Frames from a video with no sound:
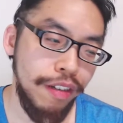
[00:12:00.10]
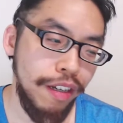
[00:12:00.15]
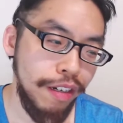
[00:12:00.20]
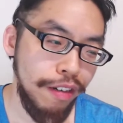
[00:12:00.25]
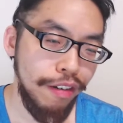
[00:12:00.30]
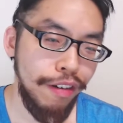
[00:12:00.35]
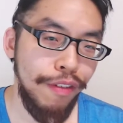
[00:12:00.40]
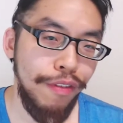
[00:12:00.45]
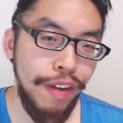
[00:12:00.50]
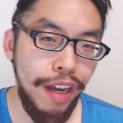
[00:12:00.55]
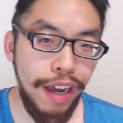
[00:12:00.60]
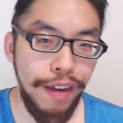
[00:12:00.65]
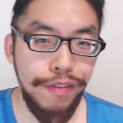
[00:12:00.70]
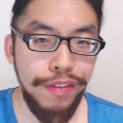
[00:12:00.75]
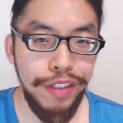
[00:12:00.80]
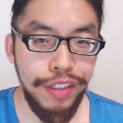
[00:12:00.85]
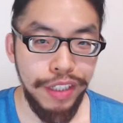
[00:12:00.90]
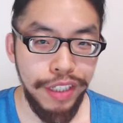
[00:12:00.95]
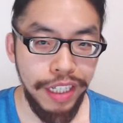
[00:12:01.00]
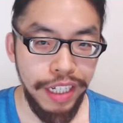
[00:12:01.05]
Earth,
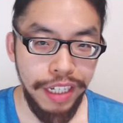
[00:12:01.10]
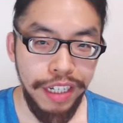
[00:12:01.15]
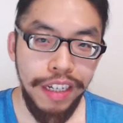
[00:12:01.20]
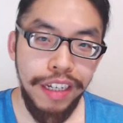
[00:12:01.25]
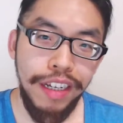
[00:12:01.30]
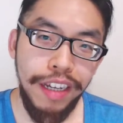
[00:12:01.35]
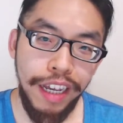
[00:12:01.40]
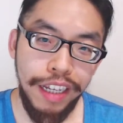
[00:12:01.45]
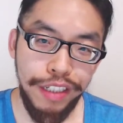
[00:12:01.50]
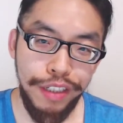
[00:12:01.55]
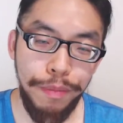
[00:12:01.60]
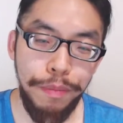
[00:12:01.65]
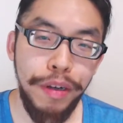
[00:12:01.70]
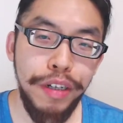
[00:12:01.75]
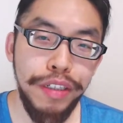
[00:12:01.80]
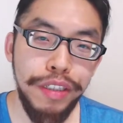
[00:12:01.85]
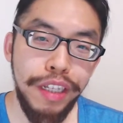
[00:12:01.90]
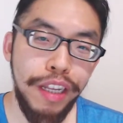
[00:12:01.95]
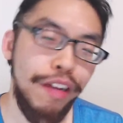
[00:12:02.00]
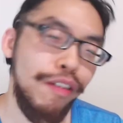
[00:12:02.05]
obviously, and she
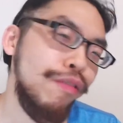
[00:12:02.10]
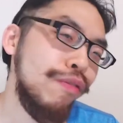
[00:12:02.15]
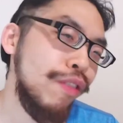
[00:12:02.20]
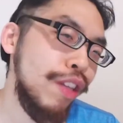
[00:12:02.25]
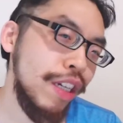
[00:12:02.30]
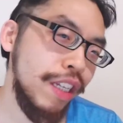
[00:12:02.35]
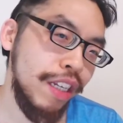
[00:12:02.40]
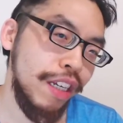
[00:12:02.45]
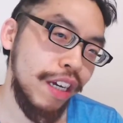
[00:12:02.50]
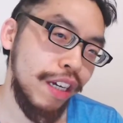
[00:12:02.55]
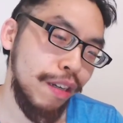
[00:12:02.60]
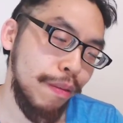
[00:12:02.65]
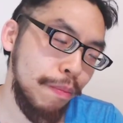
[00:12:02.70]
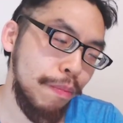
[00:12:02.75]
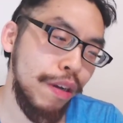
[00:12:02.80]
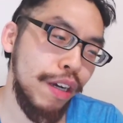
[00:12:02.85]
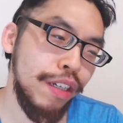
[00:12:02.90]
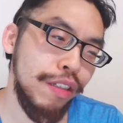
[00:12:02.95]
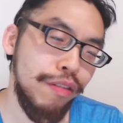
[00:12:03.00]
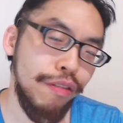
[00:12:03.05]
punched that old lady on the
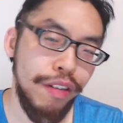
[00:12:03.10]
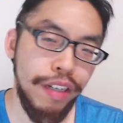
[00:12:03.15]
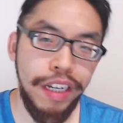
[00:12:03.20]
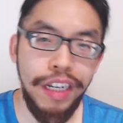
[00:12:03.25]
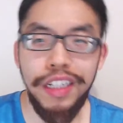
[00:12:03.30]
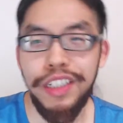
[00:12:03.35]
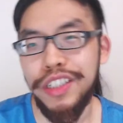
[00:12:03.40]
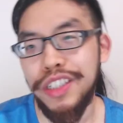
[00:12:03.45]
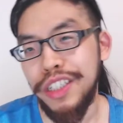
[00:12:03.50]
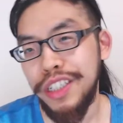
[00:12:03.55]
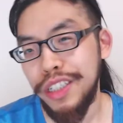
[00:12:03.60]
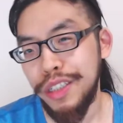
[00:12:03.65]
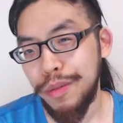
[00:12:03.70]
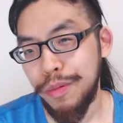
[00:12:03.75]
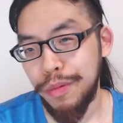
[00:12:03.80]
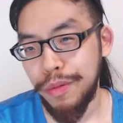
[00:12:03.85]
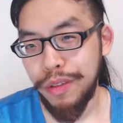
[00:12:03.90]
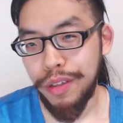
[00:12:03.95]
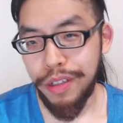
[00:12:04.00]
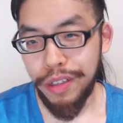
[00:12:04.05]
bus, so I guess
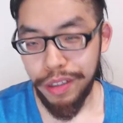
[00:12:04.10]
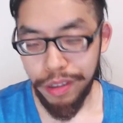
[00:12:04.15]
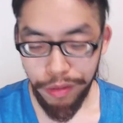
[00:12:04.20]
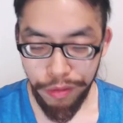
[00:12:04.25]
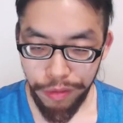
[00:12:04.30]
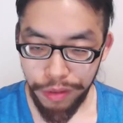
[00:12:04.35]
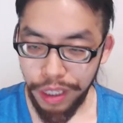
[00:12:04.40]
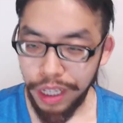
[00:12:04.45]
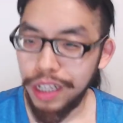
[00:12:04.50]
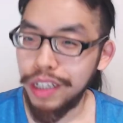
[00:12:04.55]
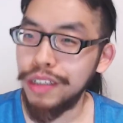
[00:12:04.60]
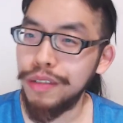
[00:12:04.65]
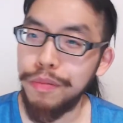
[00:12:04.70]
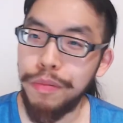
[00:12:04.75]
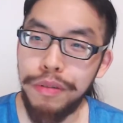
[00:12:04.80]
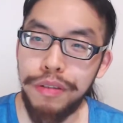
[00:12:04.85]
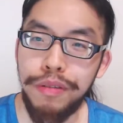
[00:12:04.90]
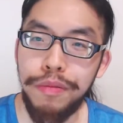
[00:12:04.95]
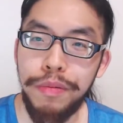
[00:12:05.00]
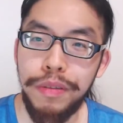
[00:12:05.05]
the old lady's
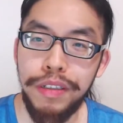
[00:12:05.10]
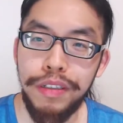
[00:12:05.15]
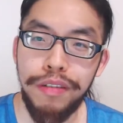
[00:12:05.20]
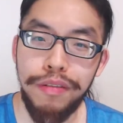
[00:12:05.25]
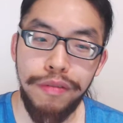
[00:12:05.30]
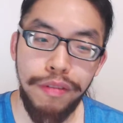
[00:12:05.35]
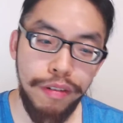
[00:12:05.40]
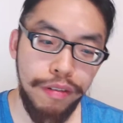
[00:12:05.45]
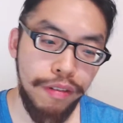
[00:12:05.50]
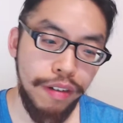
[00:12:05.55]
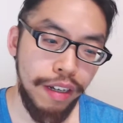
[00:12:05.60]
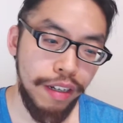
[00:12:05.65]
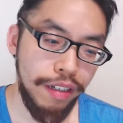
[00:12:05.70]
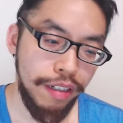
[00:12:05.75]
supposed to be a Skrull.